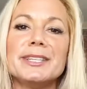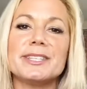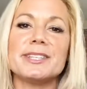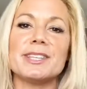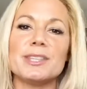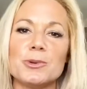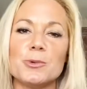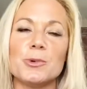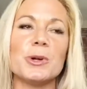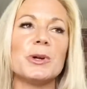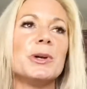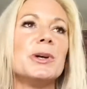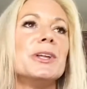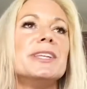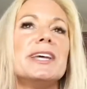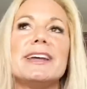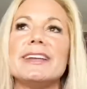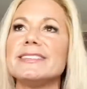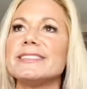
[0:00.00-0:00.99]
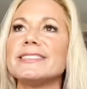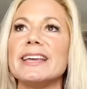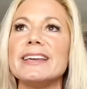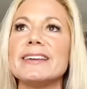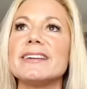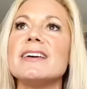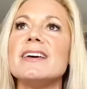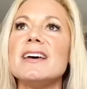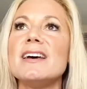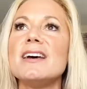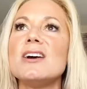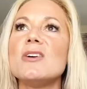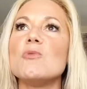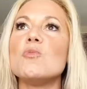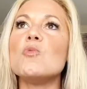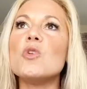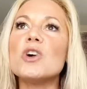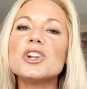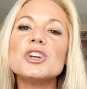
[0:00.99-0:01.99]
the world. It's
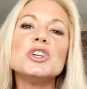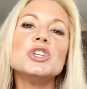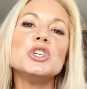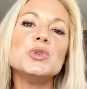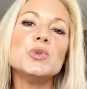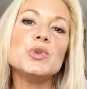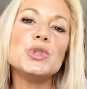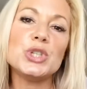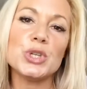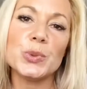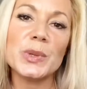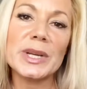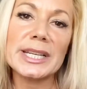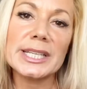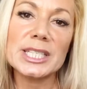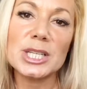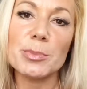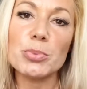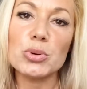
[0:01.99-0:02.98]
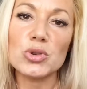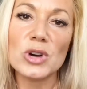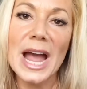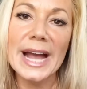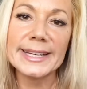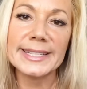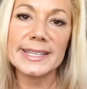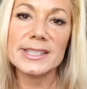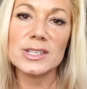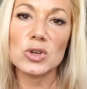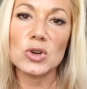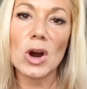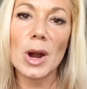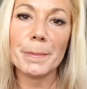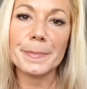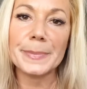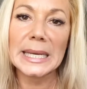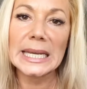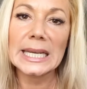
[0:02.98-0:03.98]
what are you doing to practice
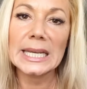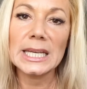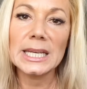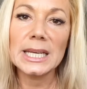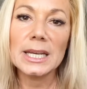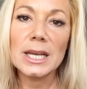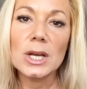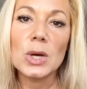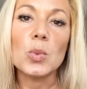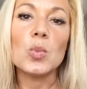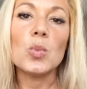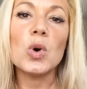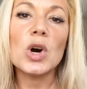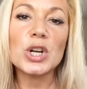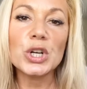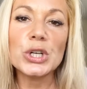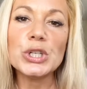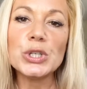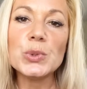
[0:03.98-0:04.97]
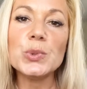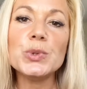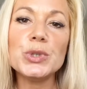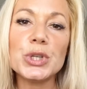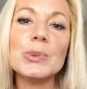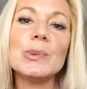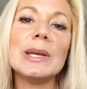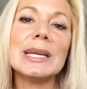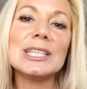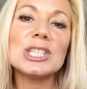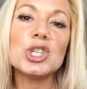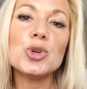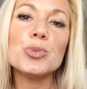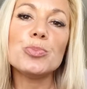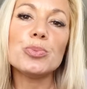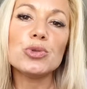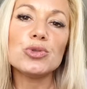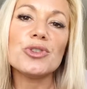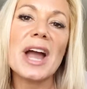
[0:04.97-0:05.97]
grumpy? What are you doing to
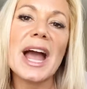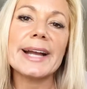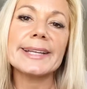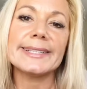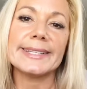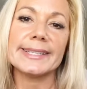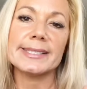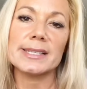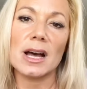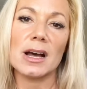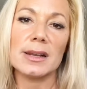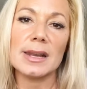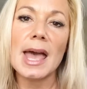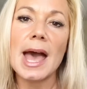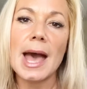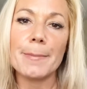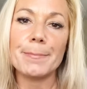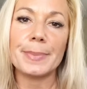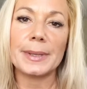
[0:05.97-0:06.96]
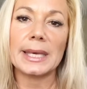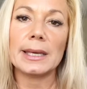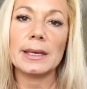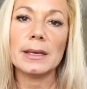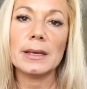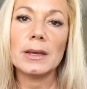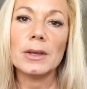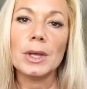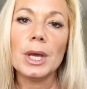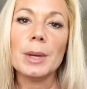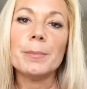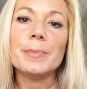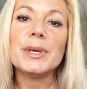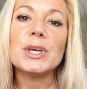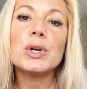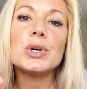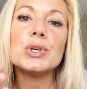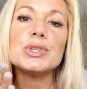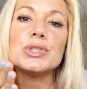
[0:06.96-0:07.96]
practice unhappy?
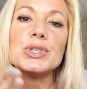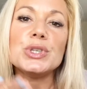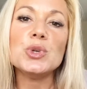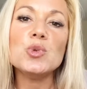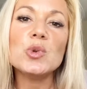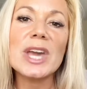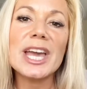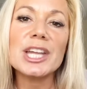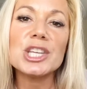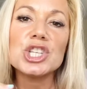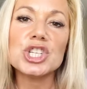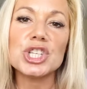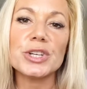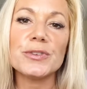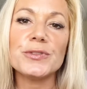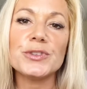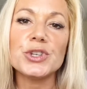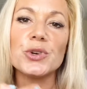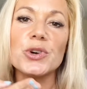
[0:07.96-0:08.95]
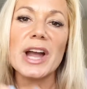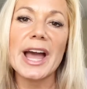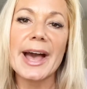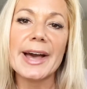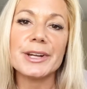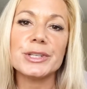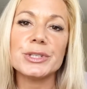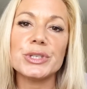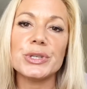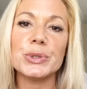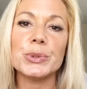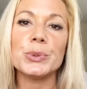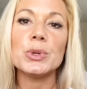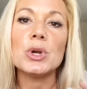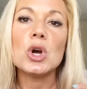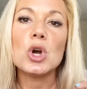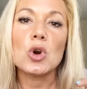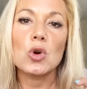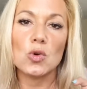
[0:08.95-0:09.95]
Because you can shift your
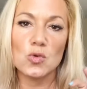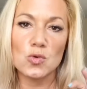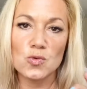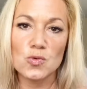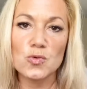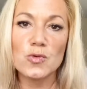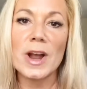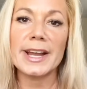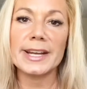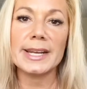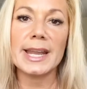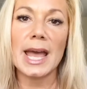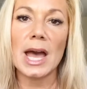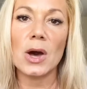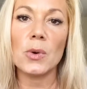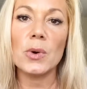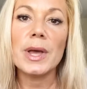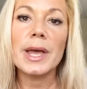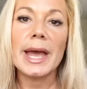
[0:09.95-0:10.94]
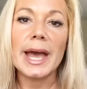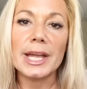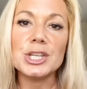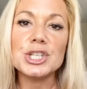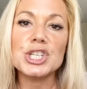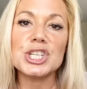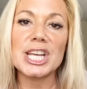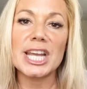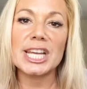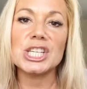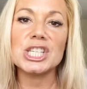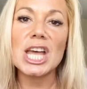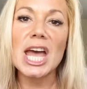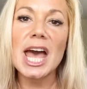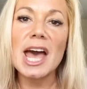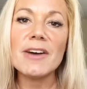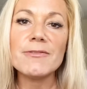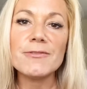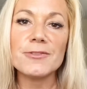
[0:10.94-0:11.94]
attitude right now and change
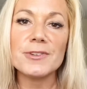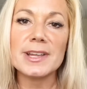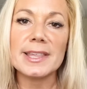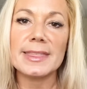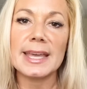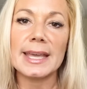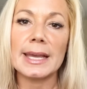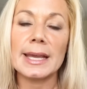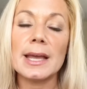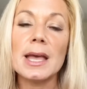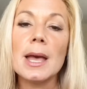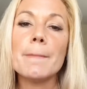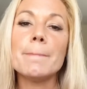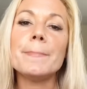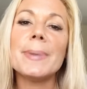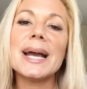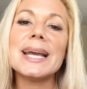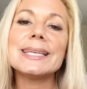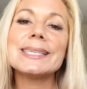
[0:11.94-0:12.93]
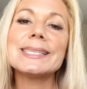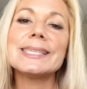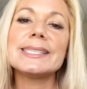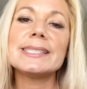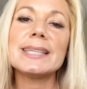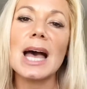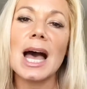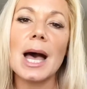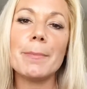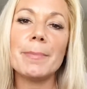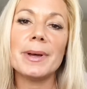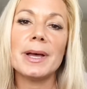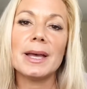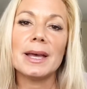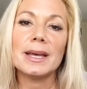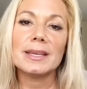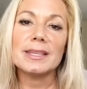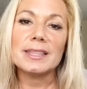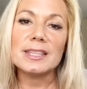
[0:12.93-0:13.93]
everything by stop
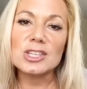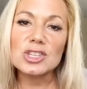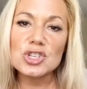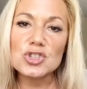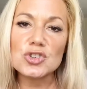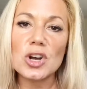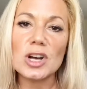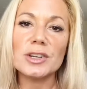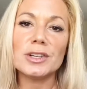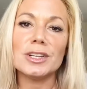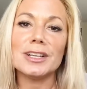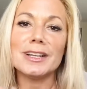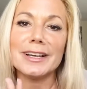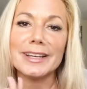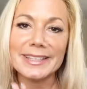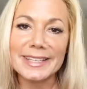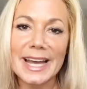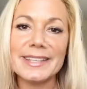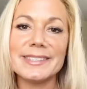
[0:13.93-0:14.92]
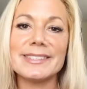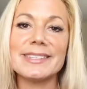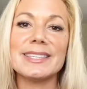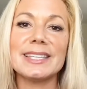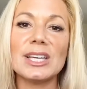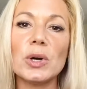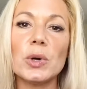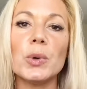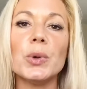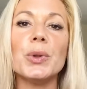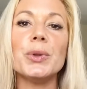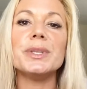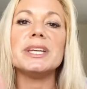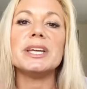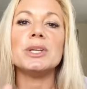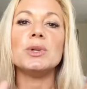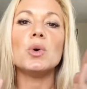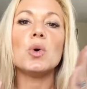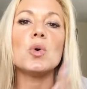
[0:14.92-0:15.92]
the struggle against the old
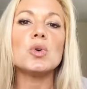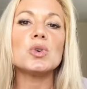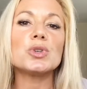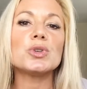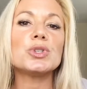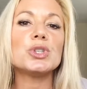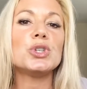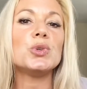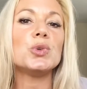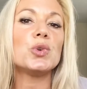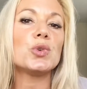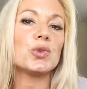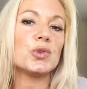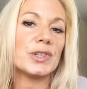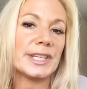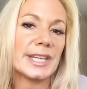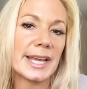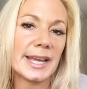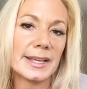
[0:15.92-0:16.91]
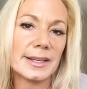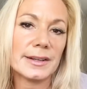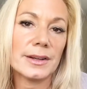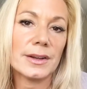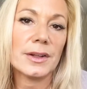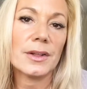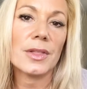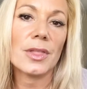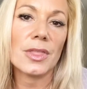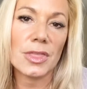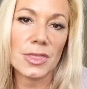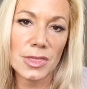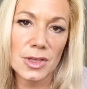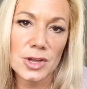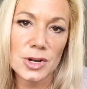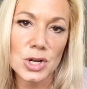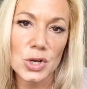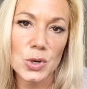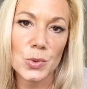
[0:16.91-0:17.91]
in order to create the
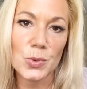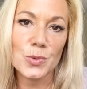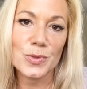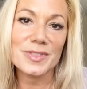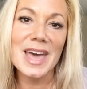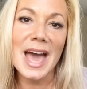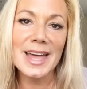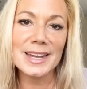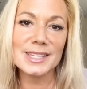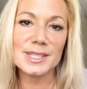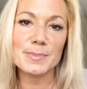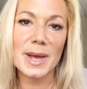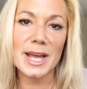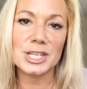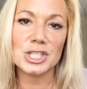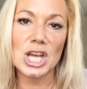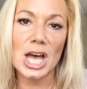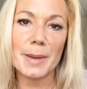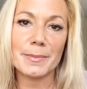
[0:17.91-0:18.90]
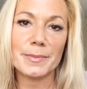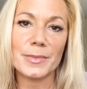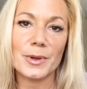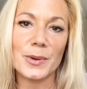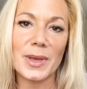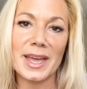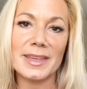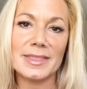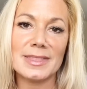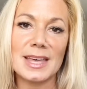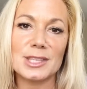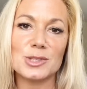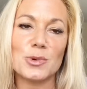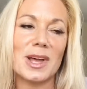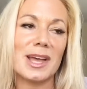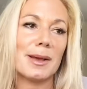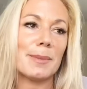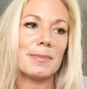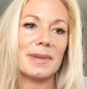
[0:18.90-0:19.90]
new. That is my job. Okay. That's
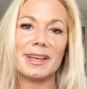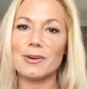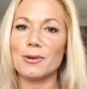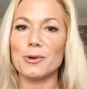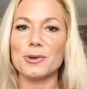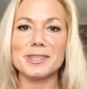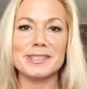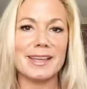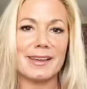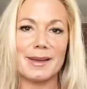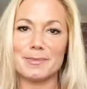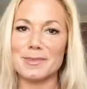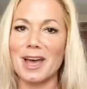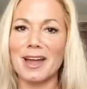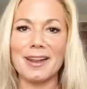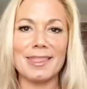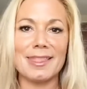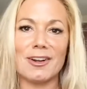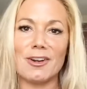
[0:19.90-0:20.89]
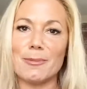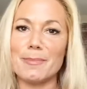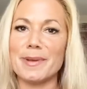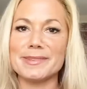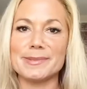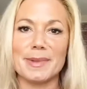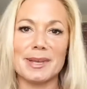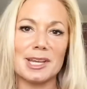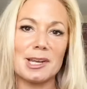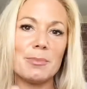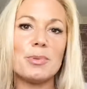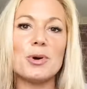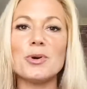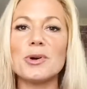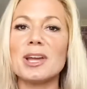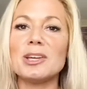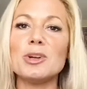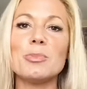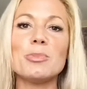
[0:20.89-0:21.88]
why I'm always I'm not a therapist. I'm not going to
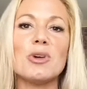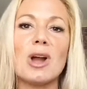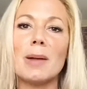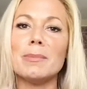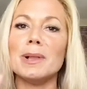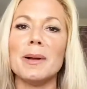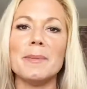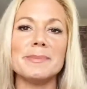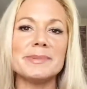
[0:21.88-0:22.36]
poke at your problems.